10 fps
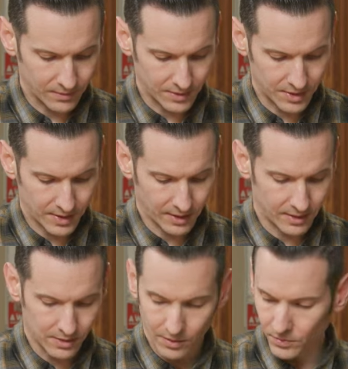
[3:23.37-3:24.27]
we'll just take
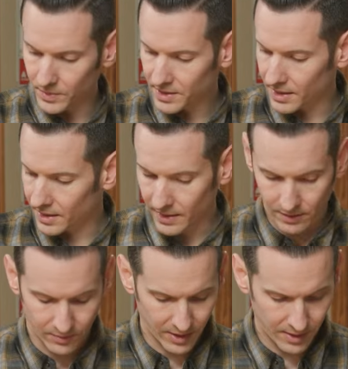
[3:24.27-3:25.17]
this old one, set it
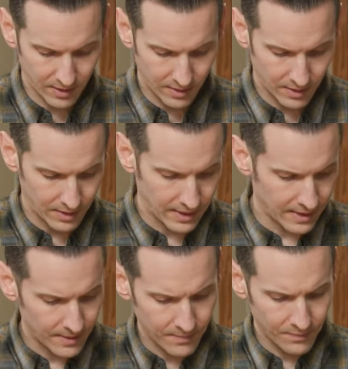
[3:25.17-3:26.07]
out the way.
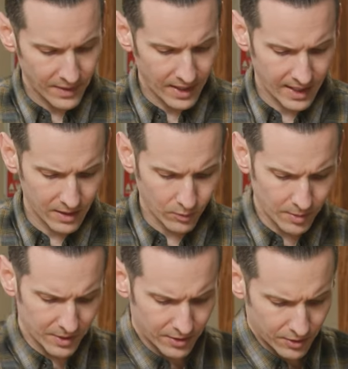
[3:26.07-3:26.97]
And what
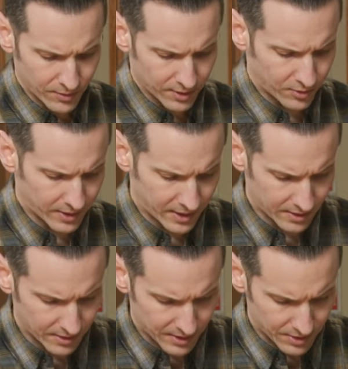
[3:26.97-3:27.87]
I'm going to do real quick
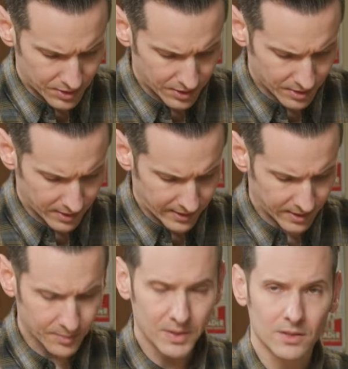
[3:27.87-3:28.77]
here is just
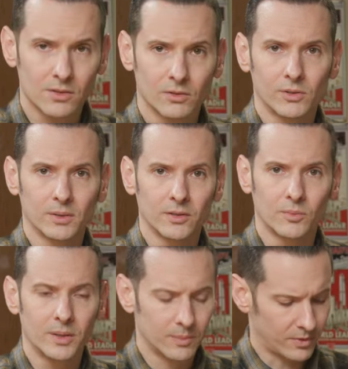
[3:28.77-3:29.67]
clean up this screw a
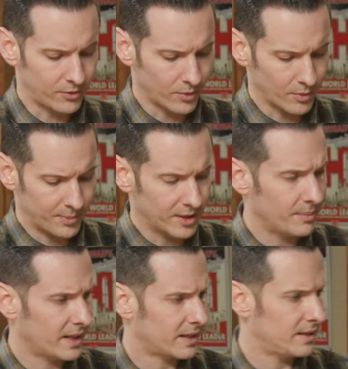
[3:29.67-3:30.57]
little bit before we put it
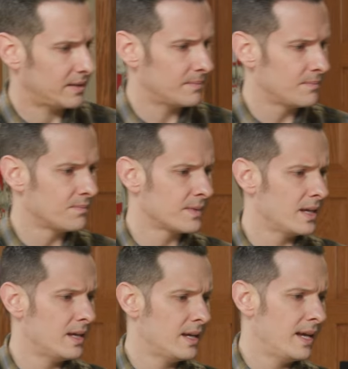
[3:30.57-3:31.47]
back in.
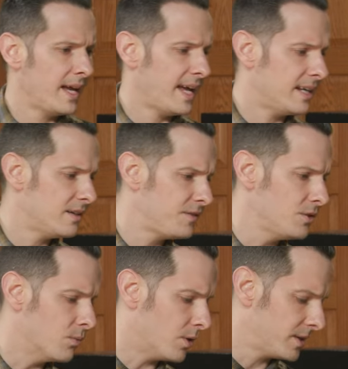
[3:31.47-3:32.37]
And if
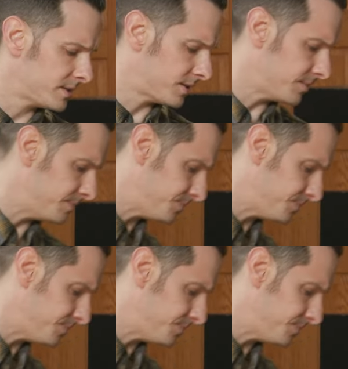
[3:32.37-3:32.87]
you want,